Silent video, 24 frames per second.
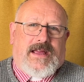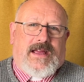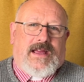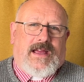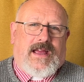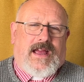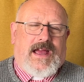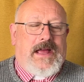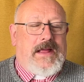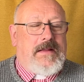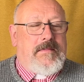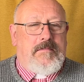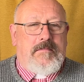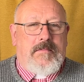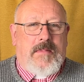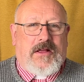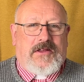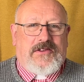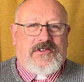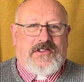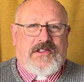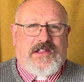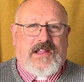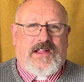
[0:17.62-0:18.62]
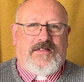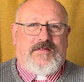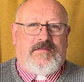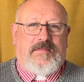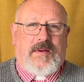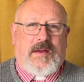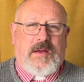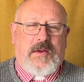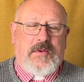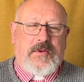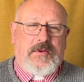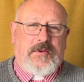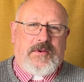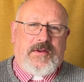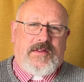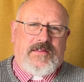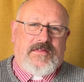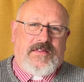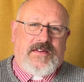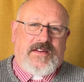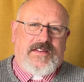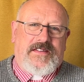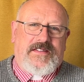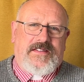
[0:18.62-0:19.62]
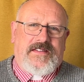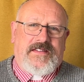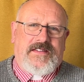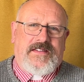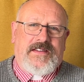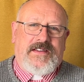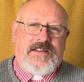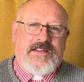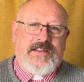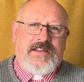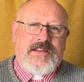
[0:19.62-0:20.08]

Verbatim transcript: and much loved by all of us,